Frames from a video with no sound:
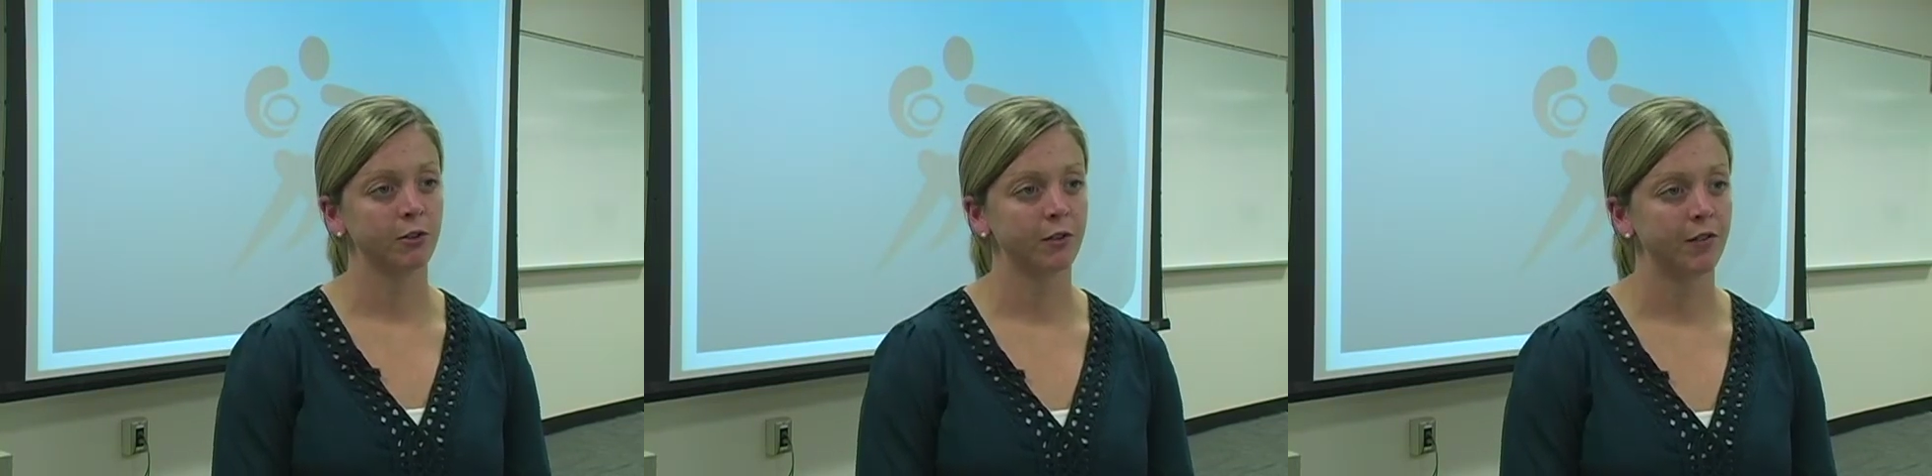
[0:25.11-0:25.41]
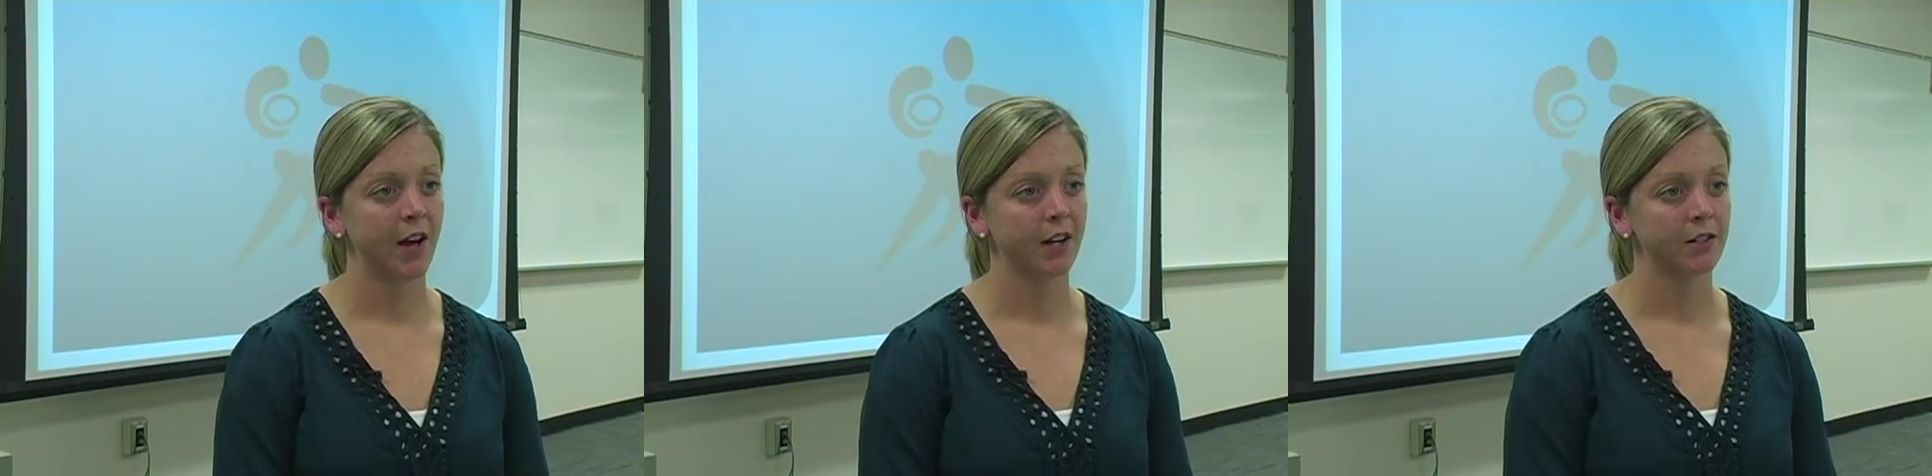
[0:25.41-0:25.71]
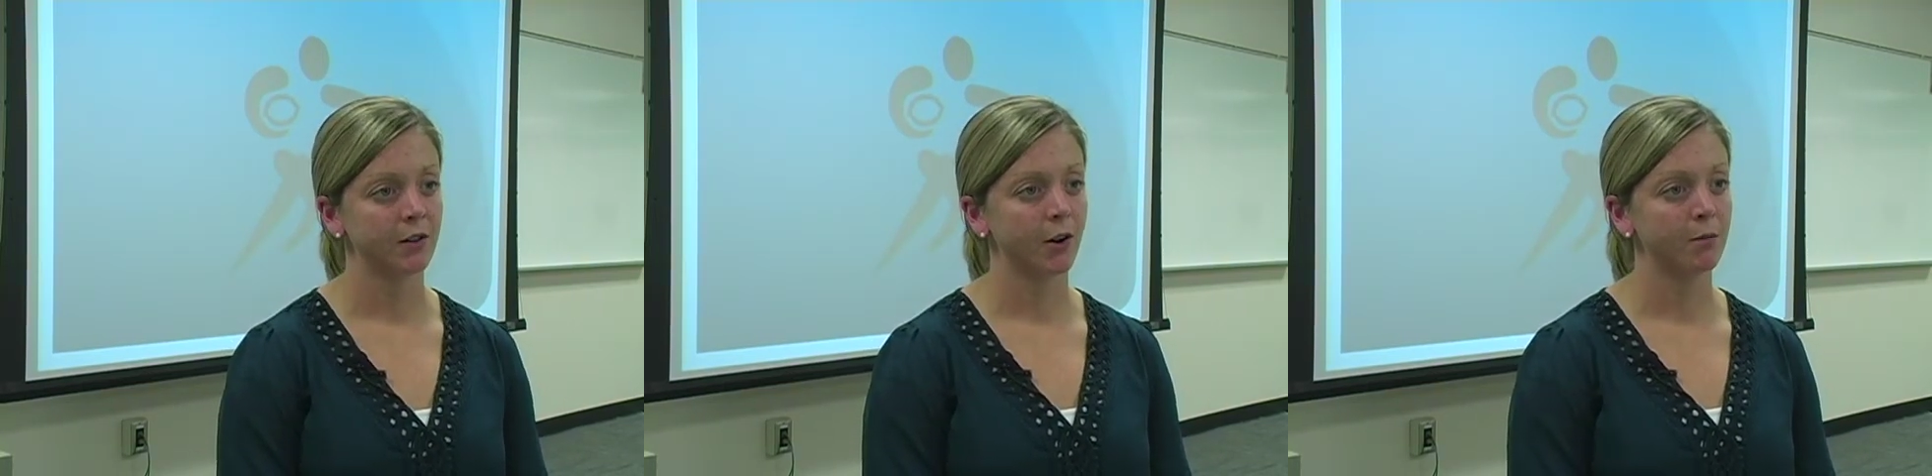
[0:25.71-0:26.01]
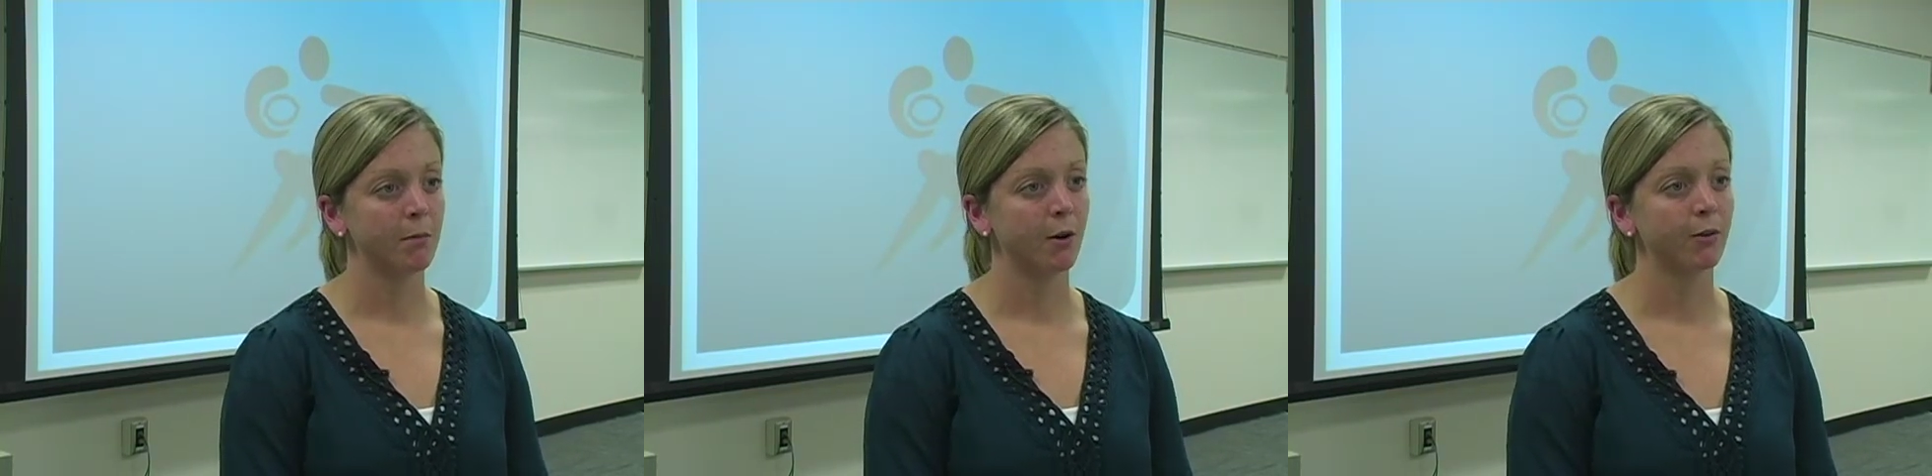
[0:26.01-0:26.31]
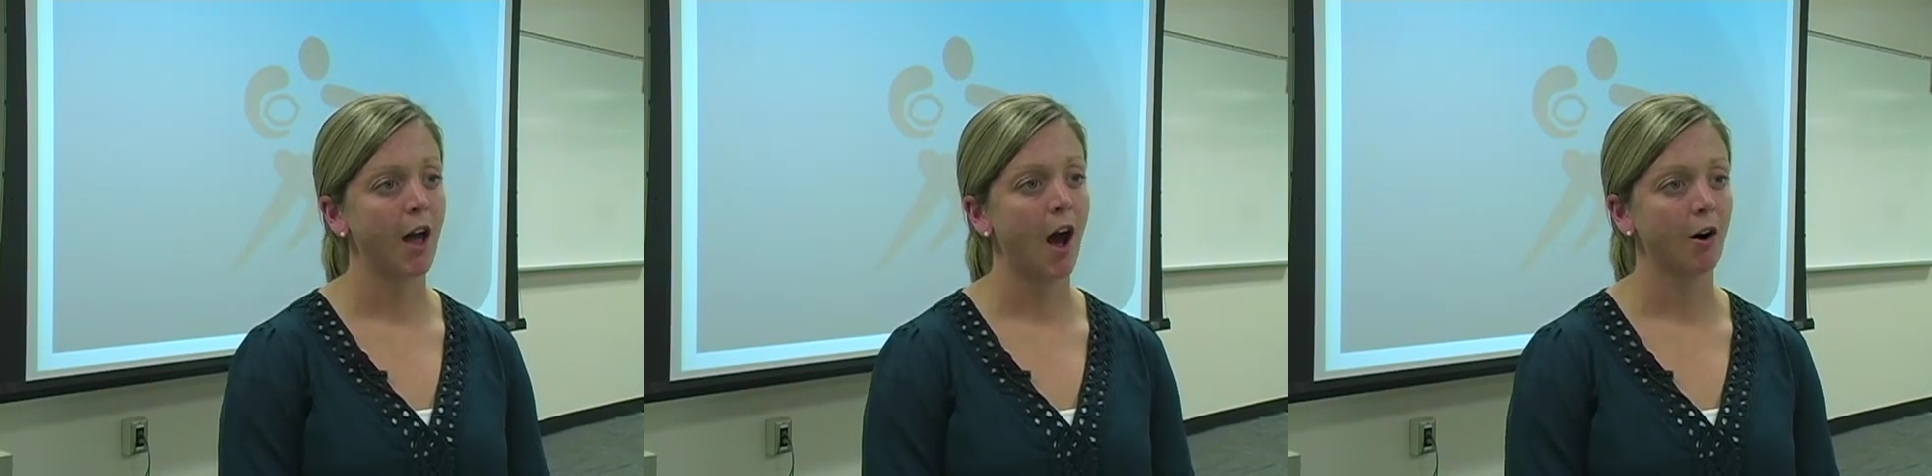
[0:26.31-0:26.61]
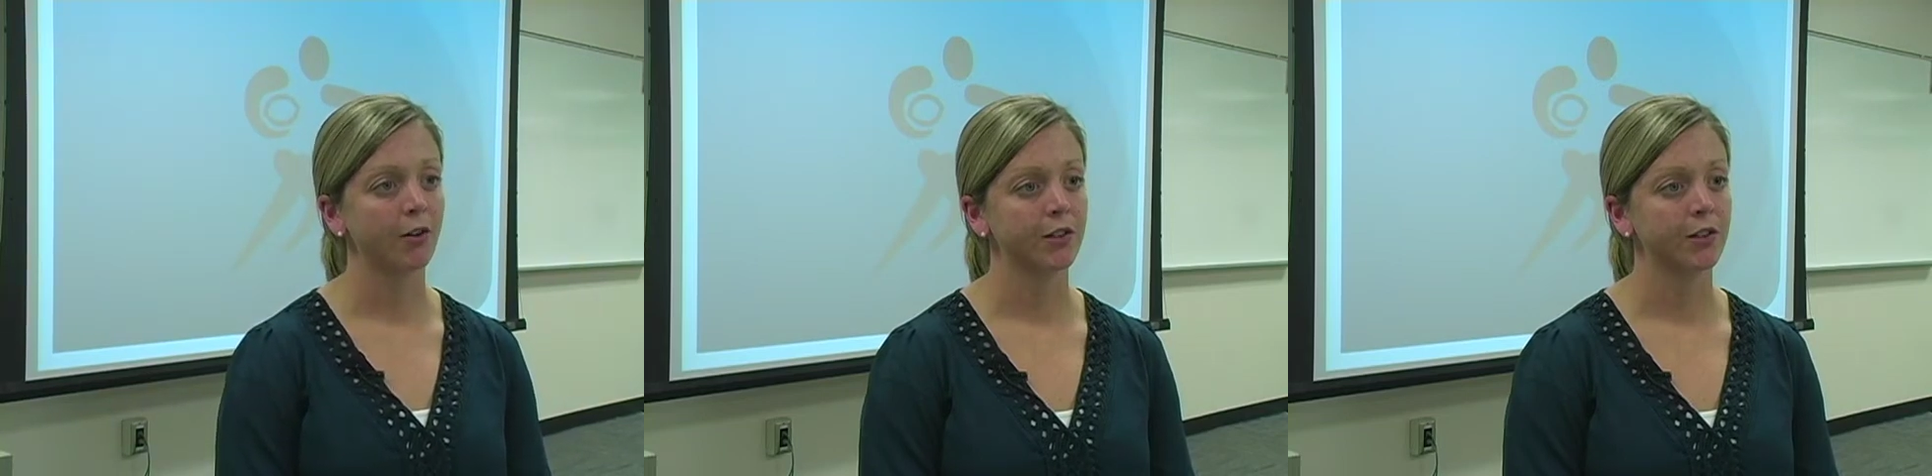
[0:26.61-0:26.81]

effects on bone health,